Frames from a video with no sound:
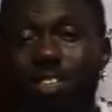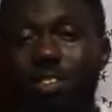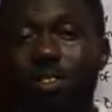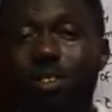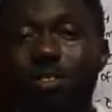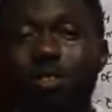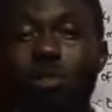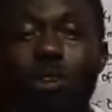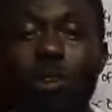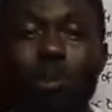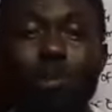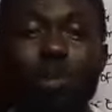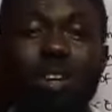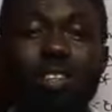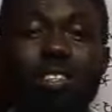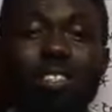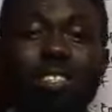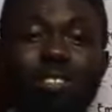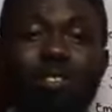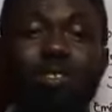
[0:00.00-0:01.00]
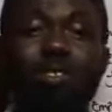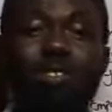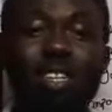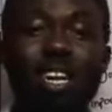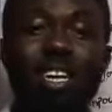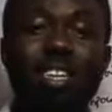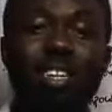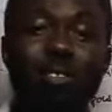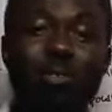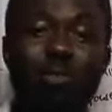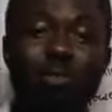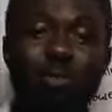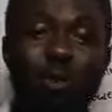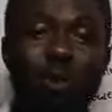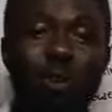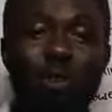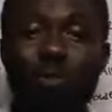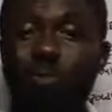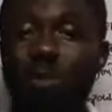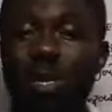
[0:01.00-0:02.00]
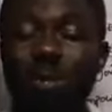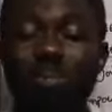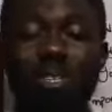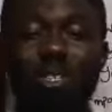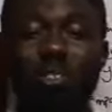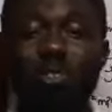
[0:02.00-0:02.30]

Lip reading: we're talking about skills that involve maybe